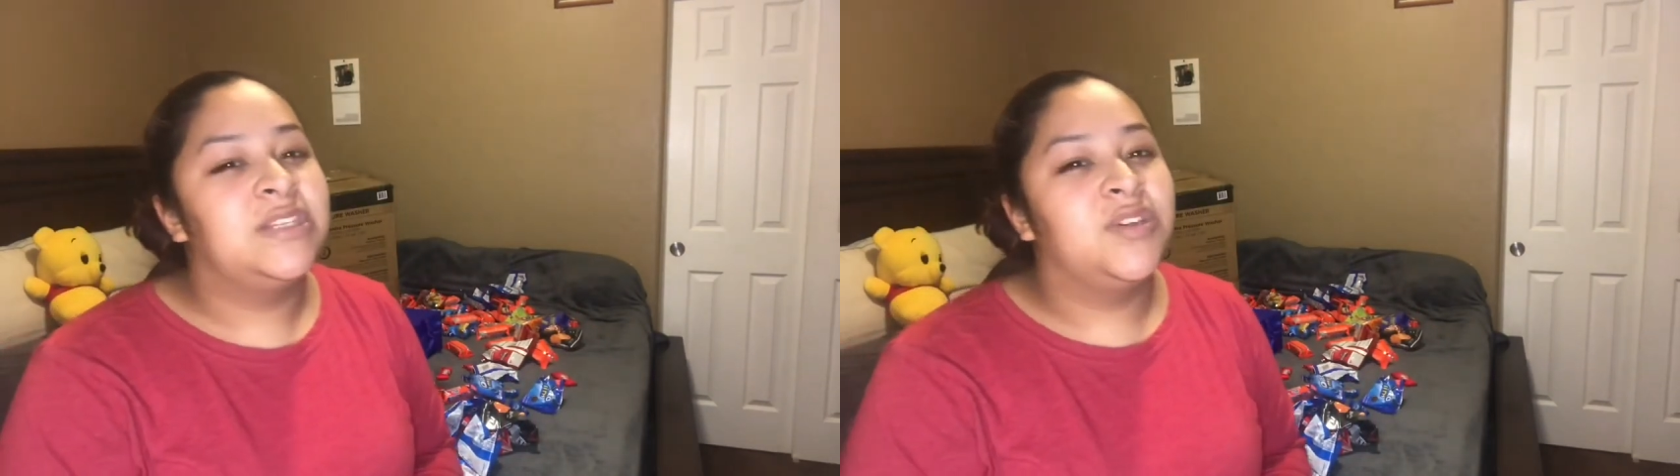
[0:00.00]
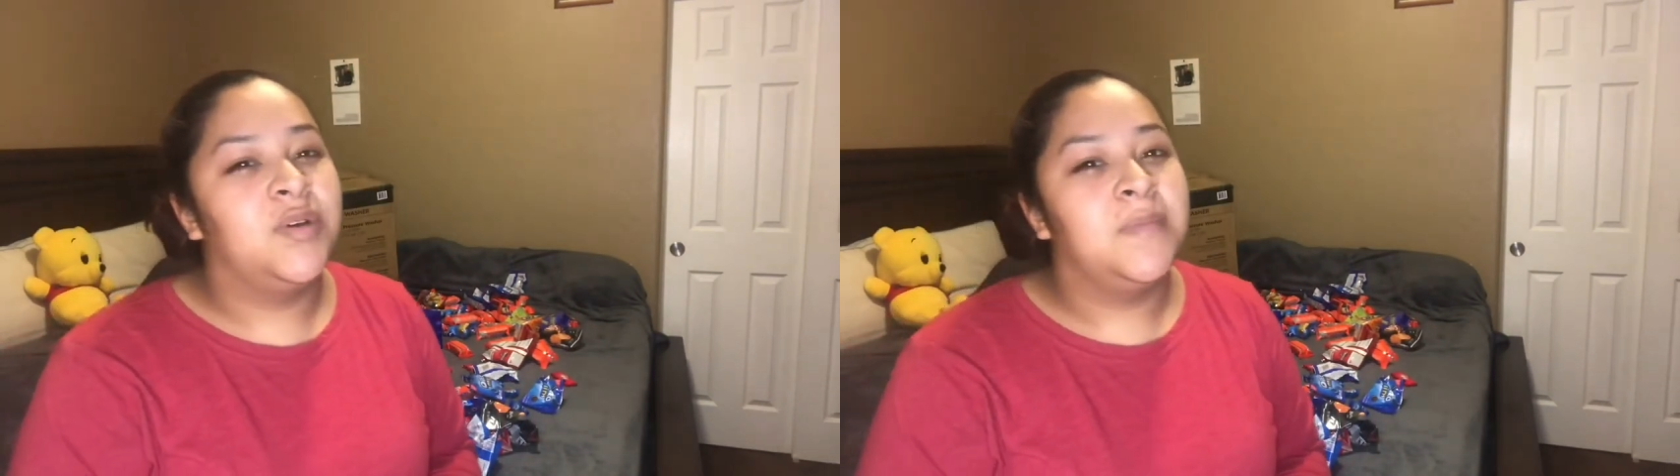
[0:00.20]

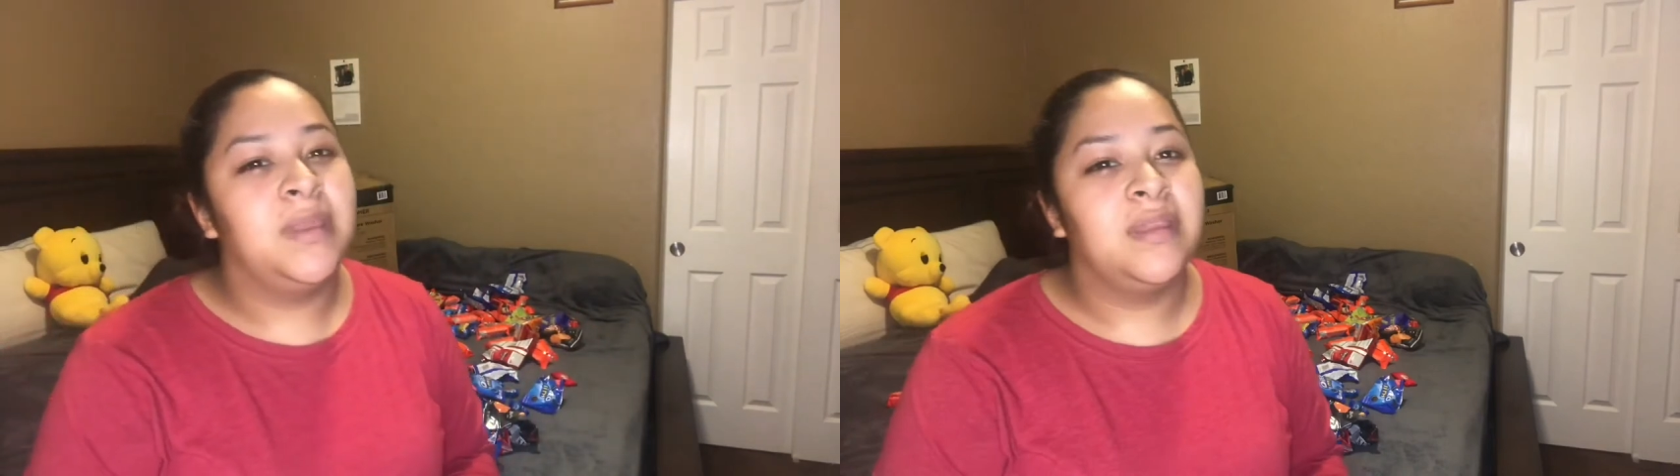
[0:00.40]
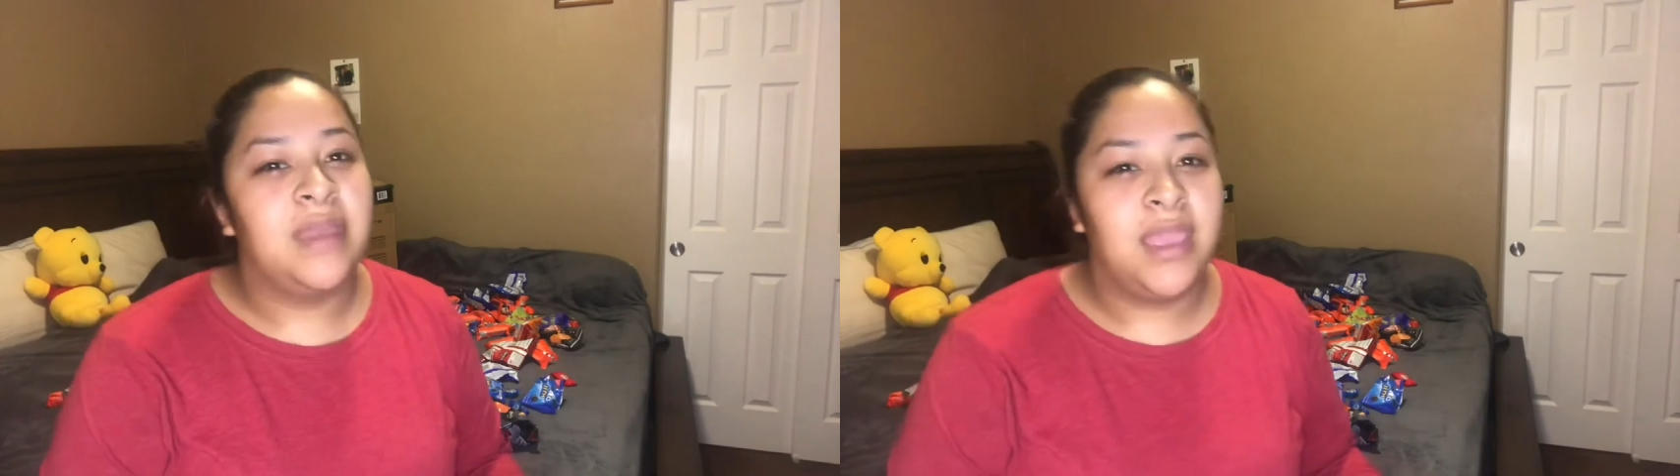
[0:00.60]
told
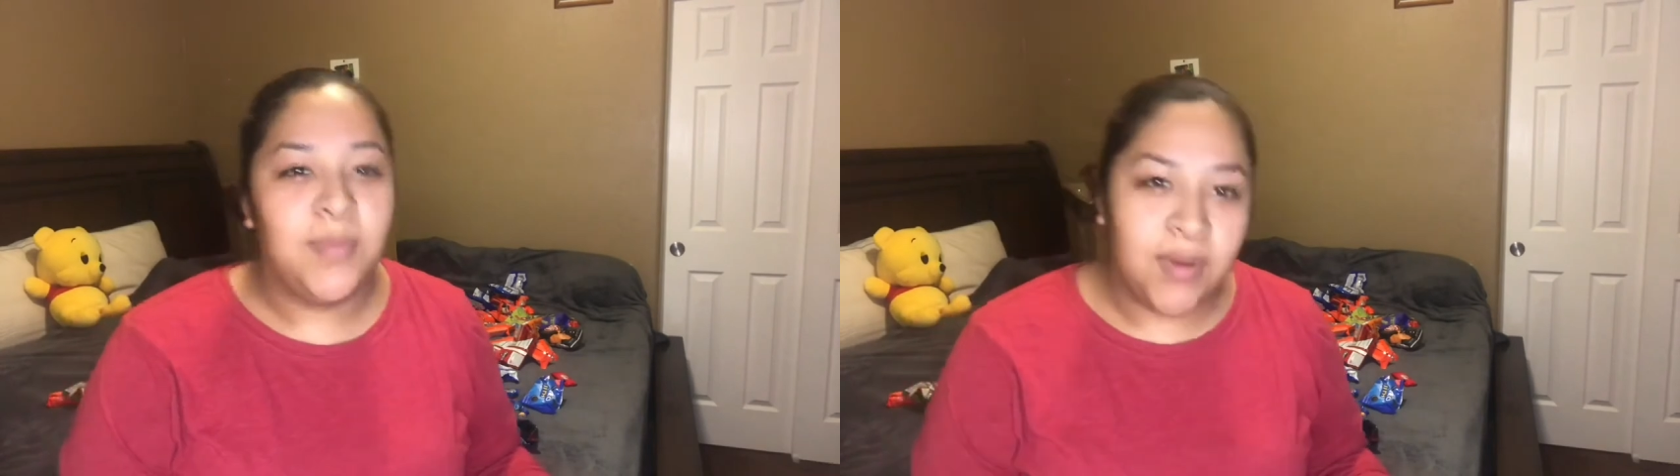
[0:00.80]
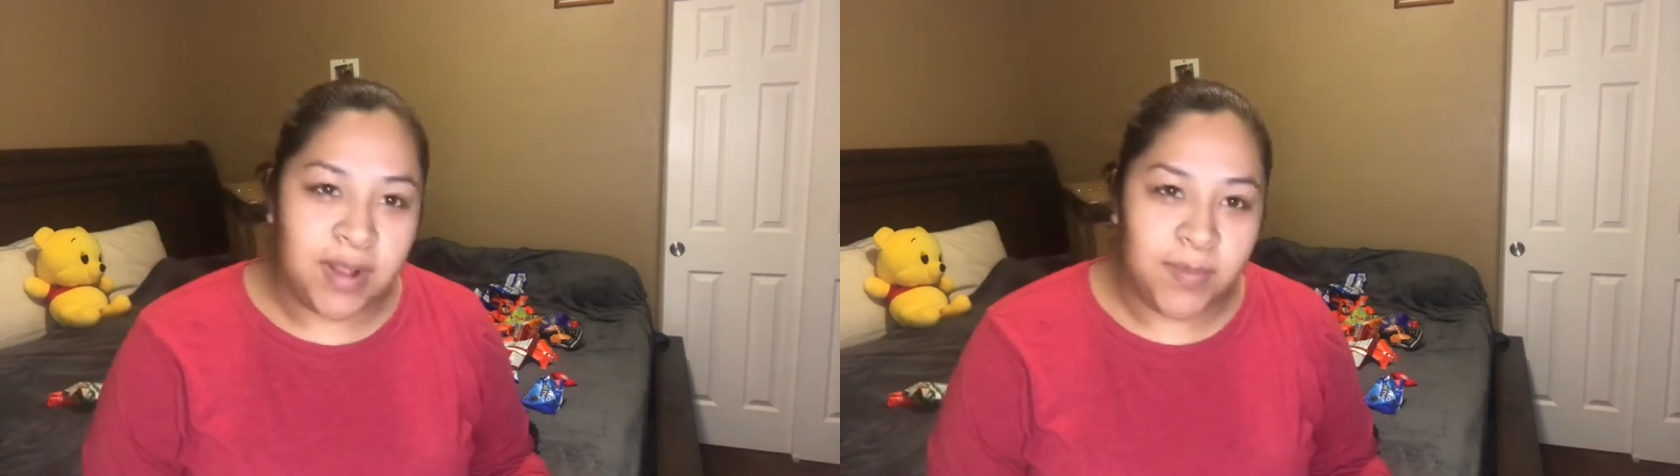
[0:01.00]
me that he
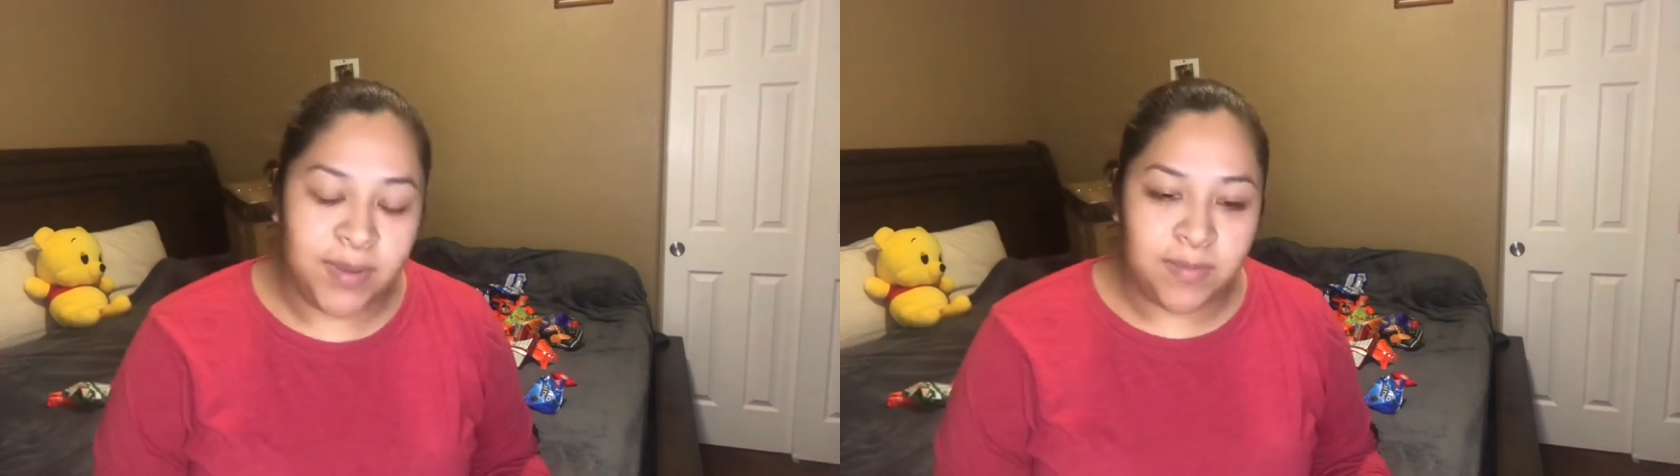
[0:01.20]
broke up with